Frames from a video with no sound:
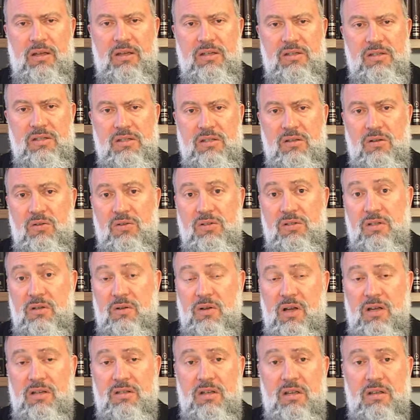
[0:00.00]
is
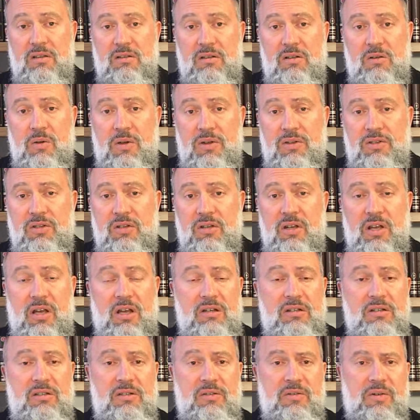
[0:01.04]
also asking the question,
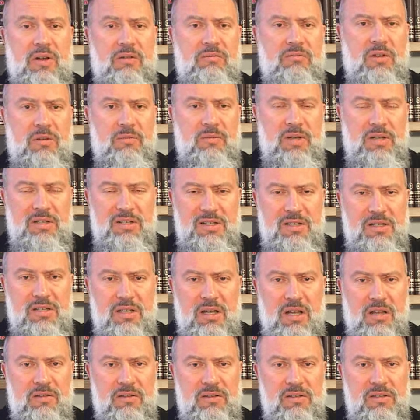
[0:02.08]
how did the Rambam
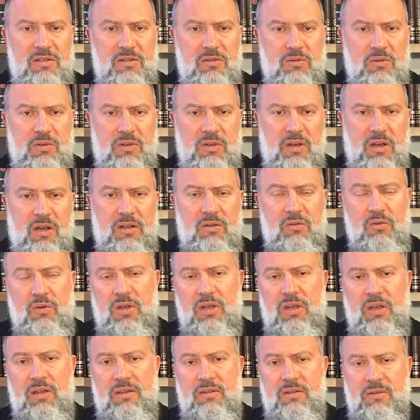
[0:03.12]
understand this sugya? And
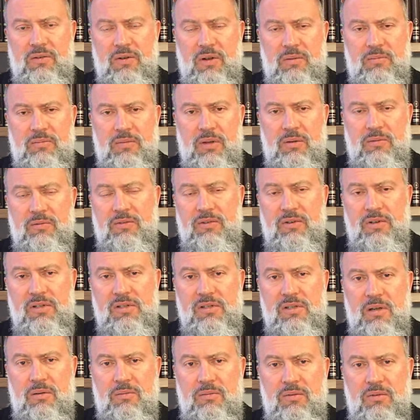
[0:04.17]
looking at the Rambam, for
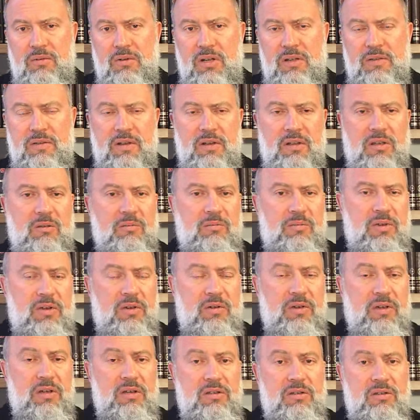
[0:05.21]
example, and then
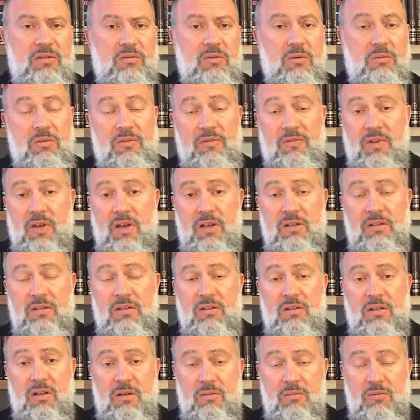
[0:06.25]
comparing it to what we find in
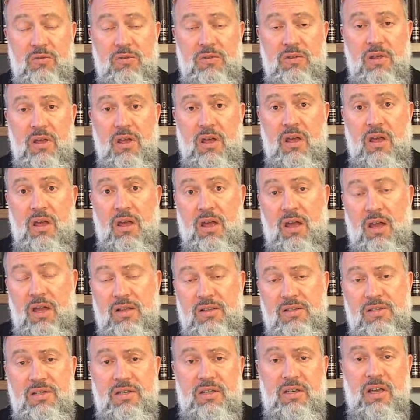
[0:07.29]
the Talmud,
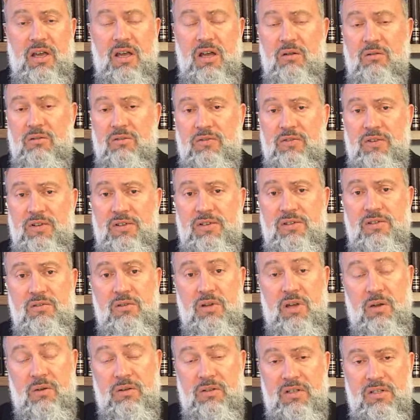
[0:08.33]
and seeing how it fits
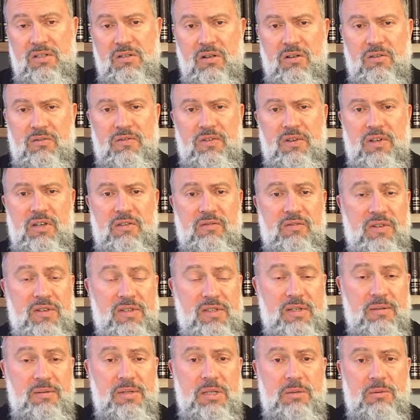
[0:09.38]
or how it does not fit, if there
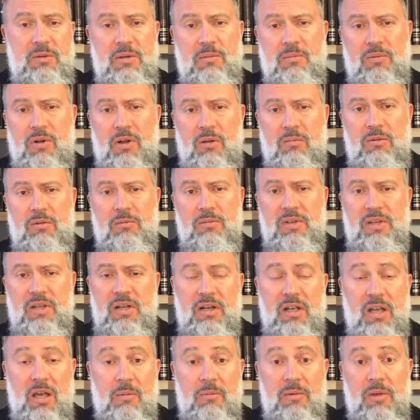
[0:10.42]
seems to be a problem, and
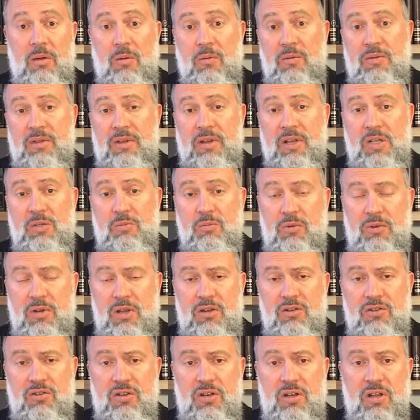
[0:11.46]
then coming up with an
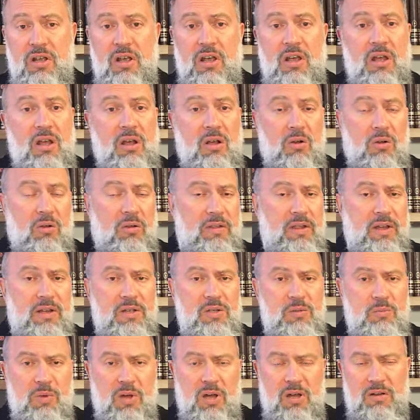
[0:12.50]
explanation. All that
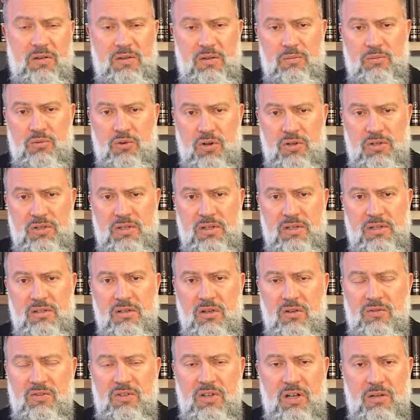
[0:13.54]
is part of the process
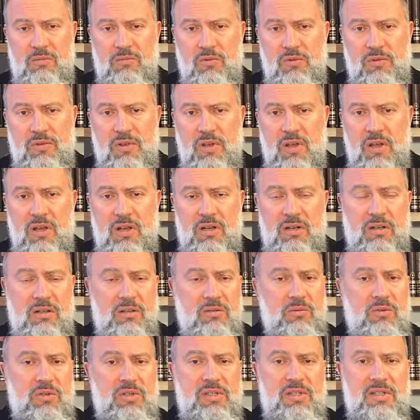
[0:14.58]
of Talmud. In
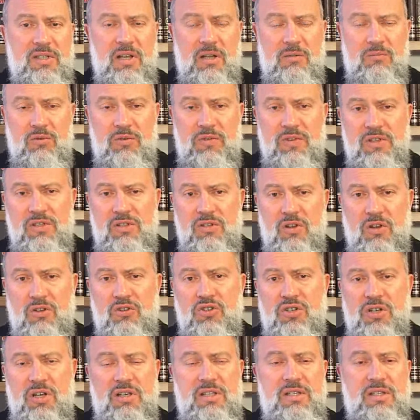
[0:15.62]
other words, Talmud is not
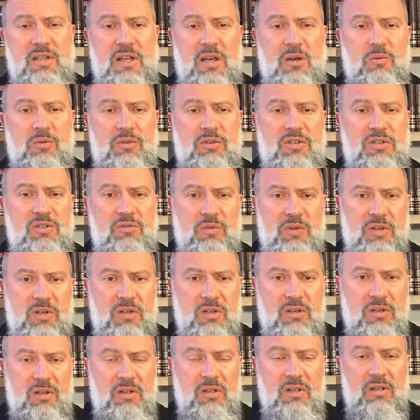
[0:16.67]
just that which is
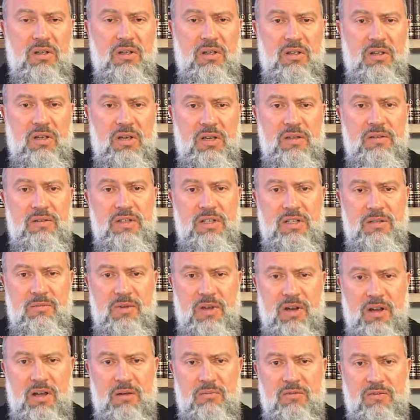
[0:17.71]
written in the
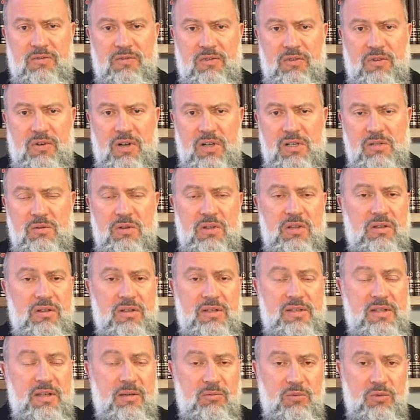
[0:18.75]
Gemara before us, whether
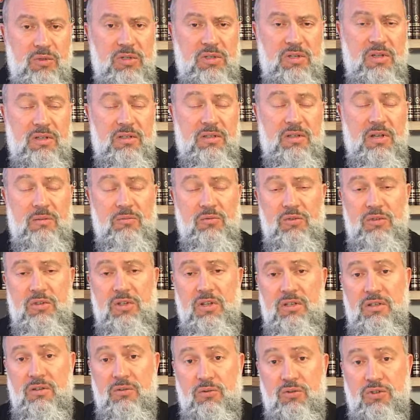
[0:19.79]
it's the
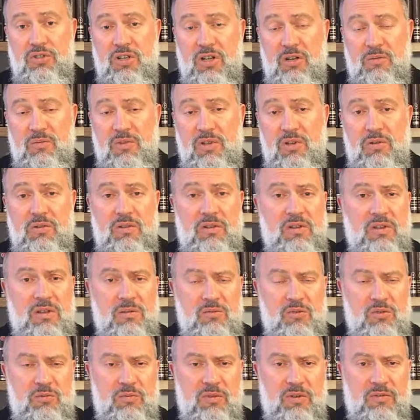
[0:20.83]
Talmud Yerushalmi or the
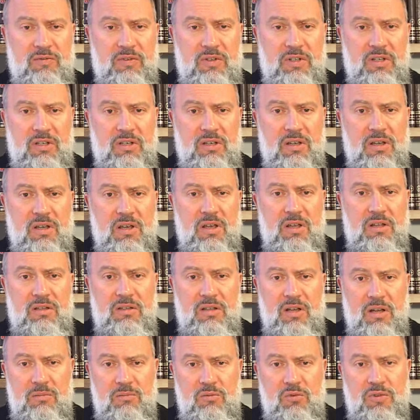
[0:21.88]
Talmud Bavli.
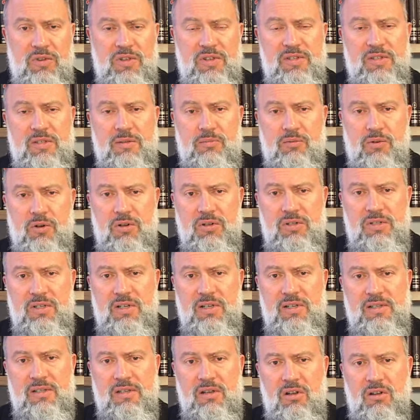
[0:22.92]
Talmud is the
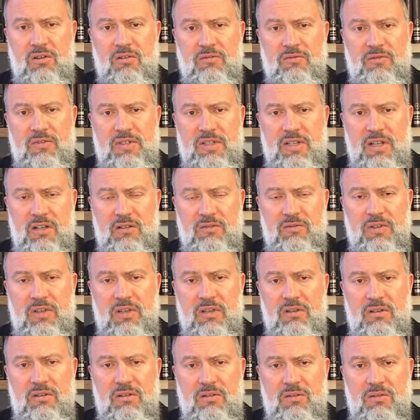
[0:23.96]
process of delving
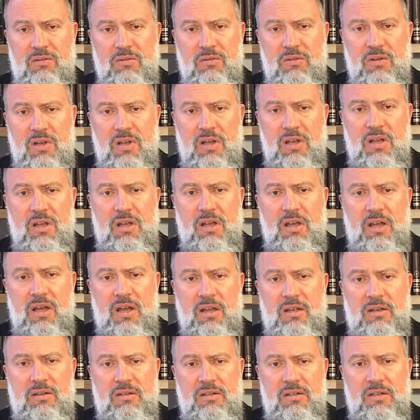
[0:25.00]
into
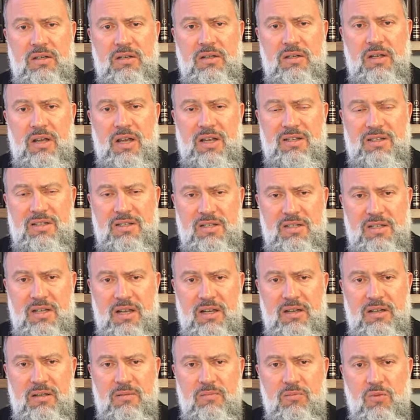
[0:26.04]
and
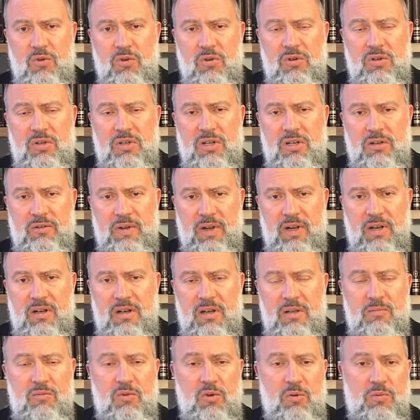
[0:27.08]
understanding more
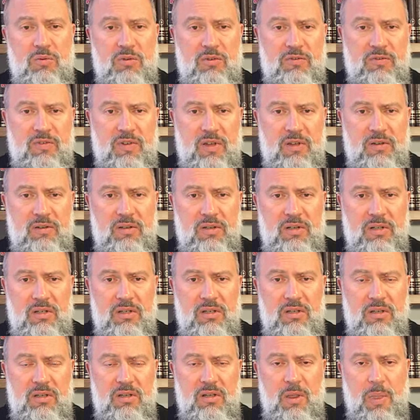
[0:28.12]
correctly, more
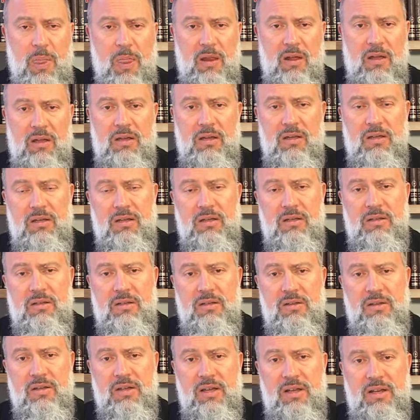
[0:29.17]
profoundly,
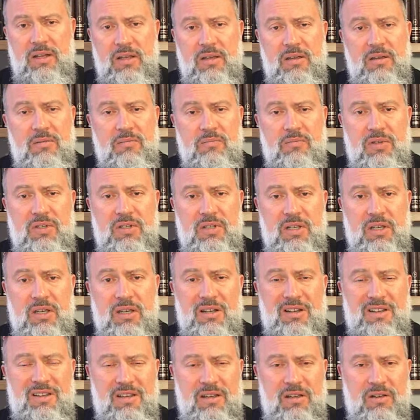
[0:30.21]
any
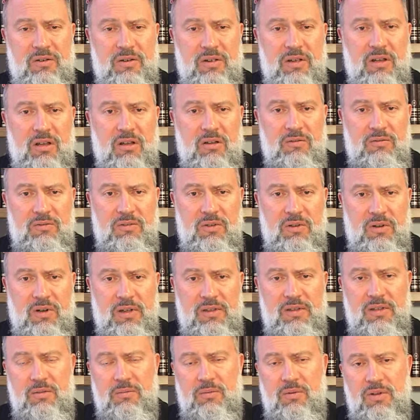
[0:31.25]
particular area of
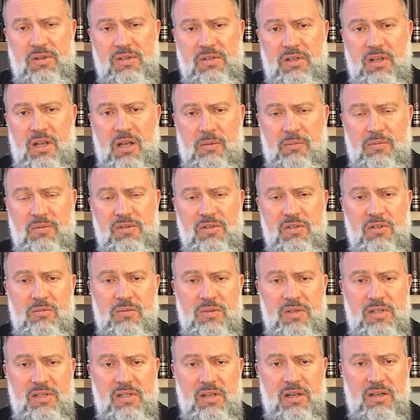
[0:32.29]
Torah that a person happens to
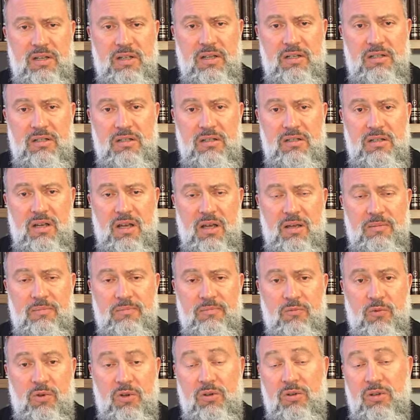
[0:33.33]
be studying at a time.
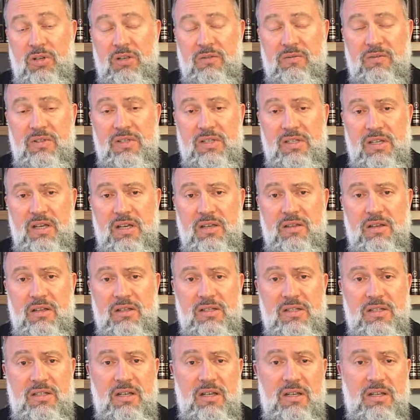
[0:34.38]
One could even say
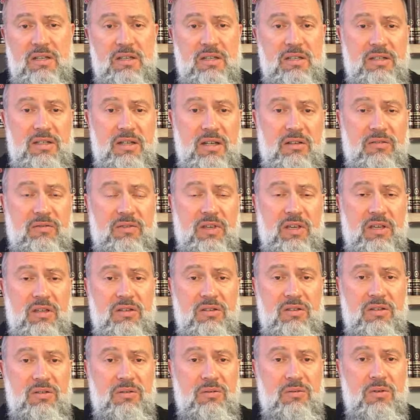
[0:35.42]
that's delving
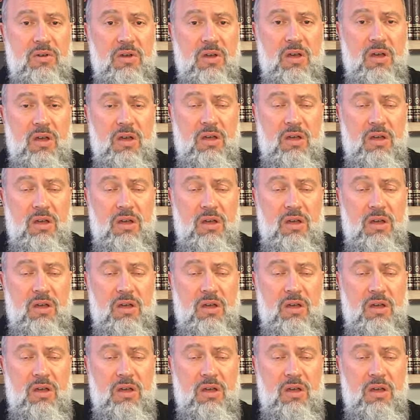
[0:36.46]
into